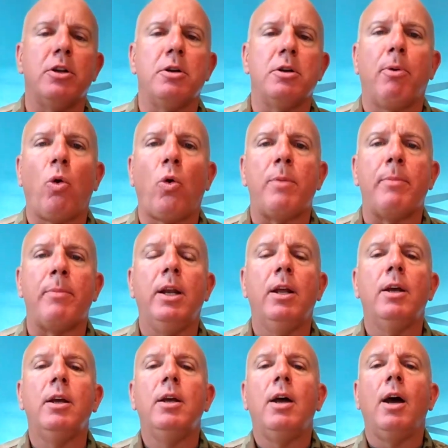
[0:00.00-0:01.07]
deployment.
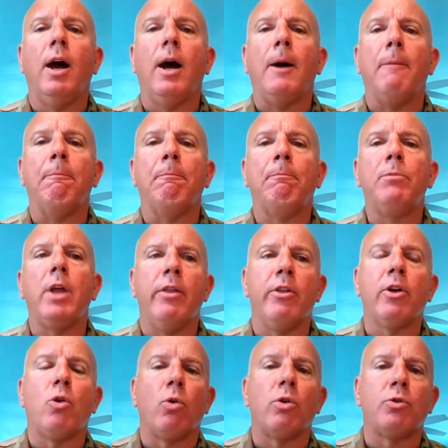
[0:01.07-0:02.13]
And of
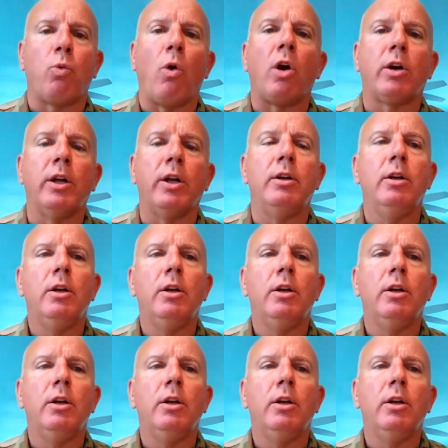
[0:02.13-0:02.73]
course, working,